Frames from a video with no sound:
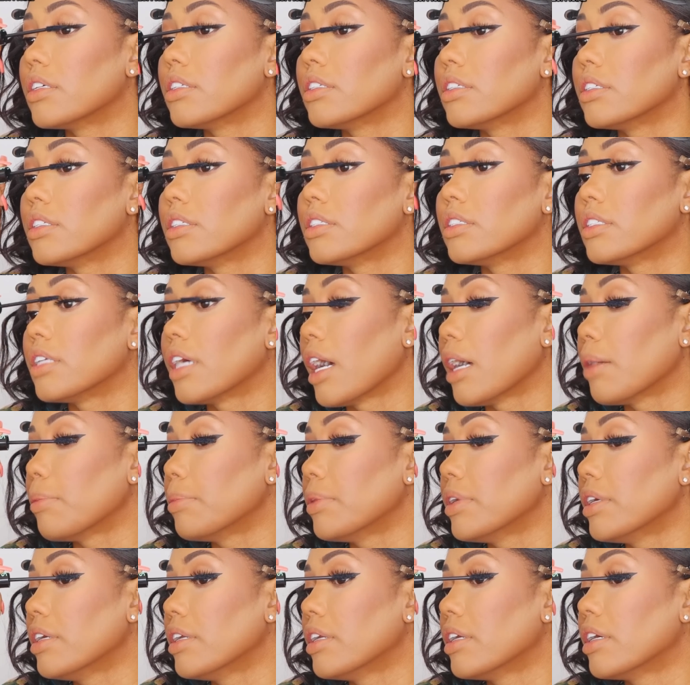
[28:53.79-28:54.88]
Just tap
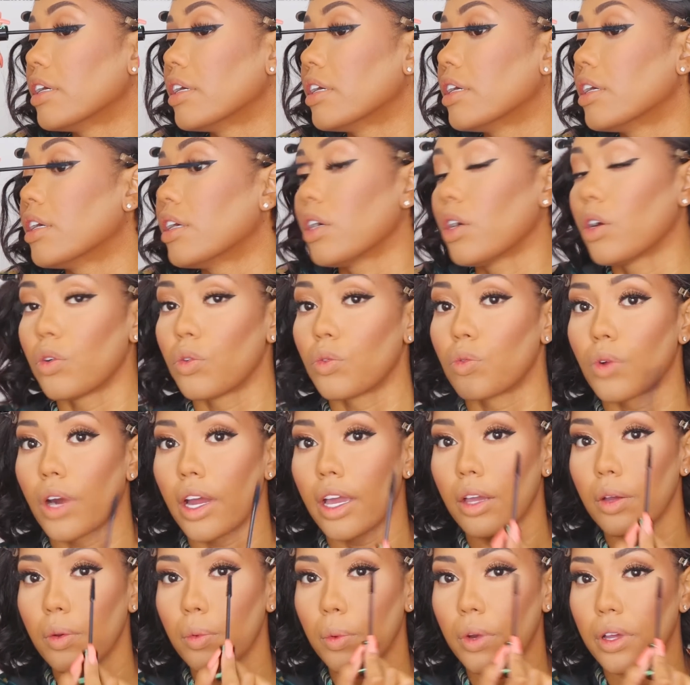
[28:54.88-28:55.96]
it
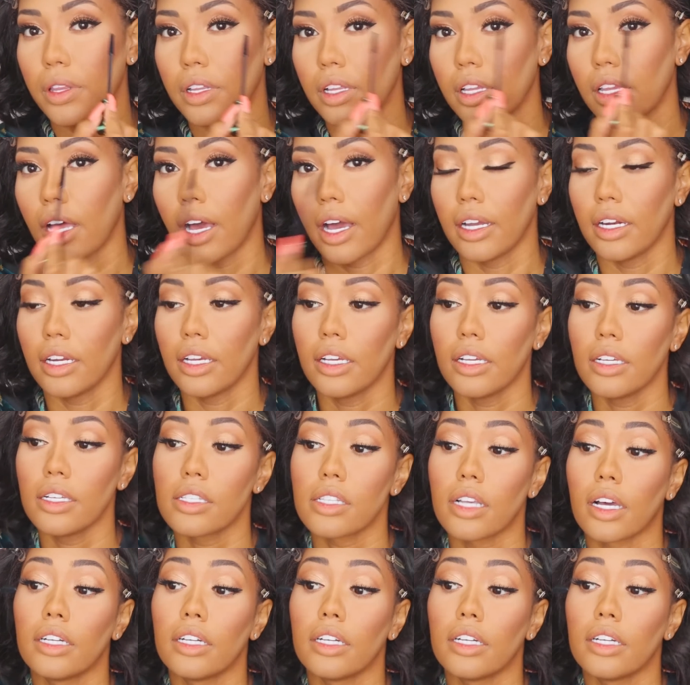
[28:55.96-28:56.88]
right where the line is.